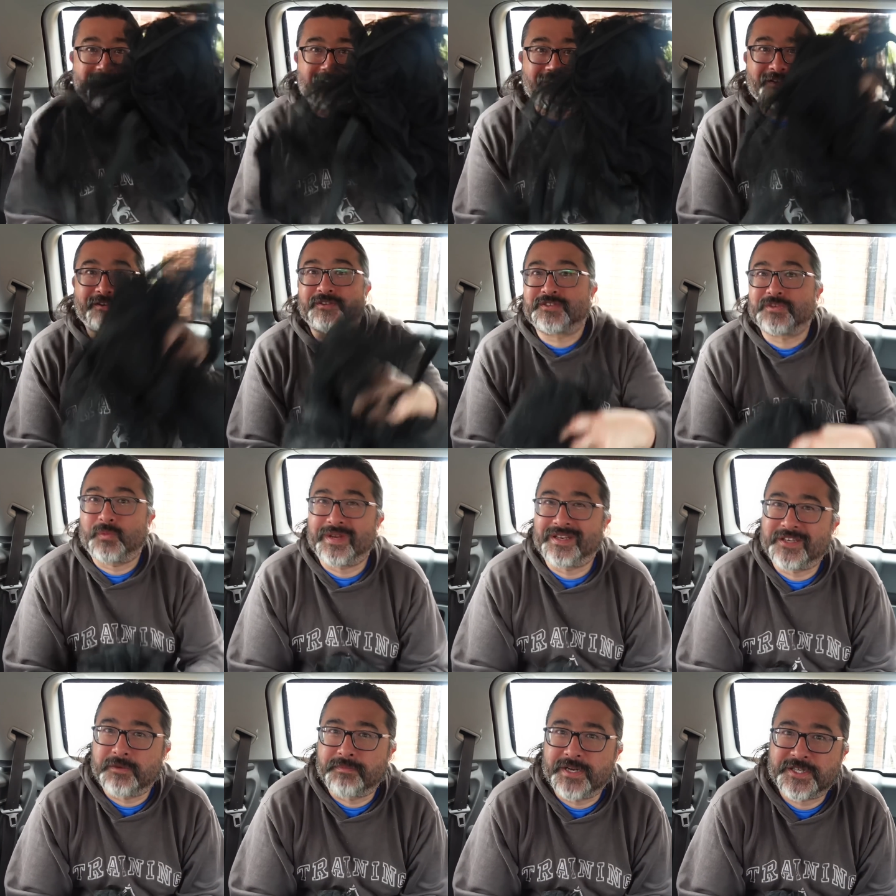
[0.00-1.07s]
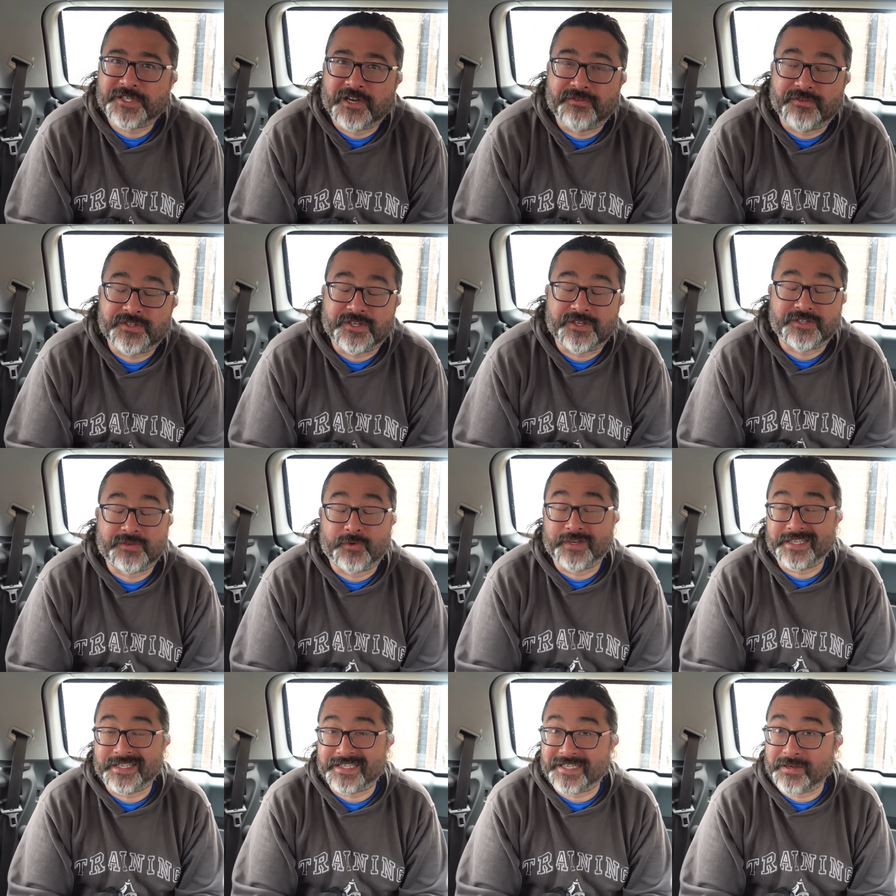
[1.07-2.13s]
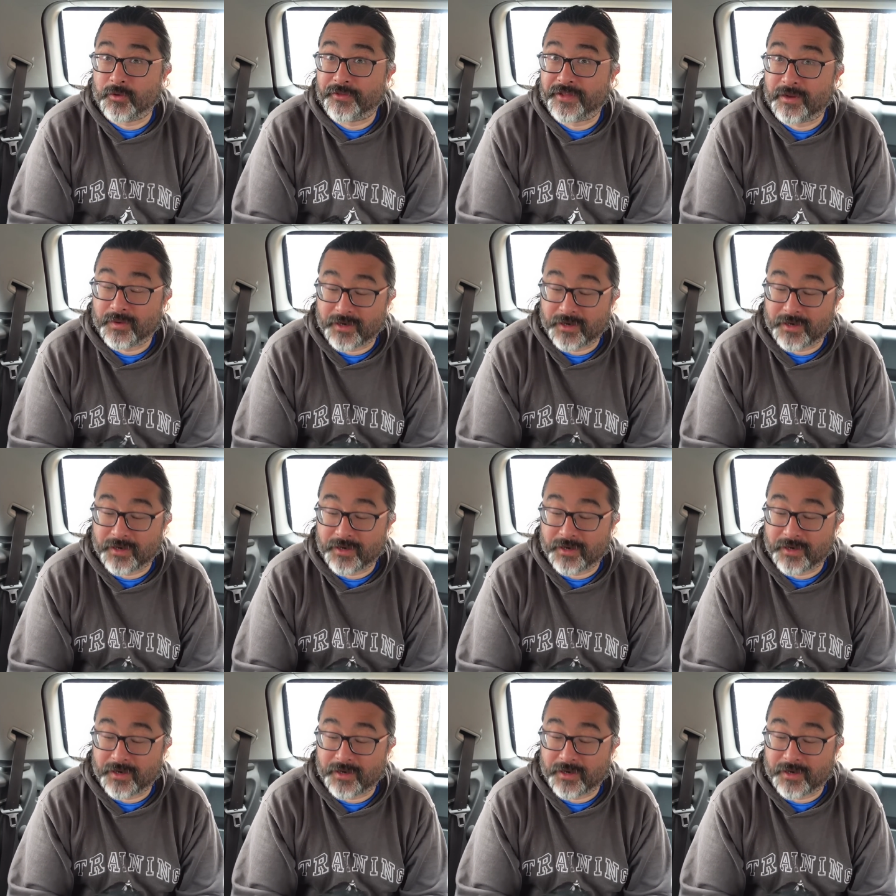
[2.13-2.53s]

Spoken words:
I've got some window mesh covers because I wanted to see what they were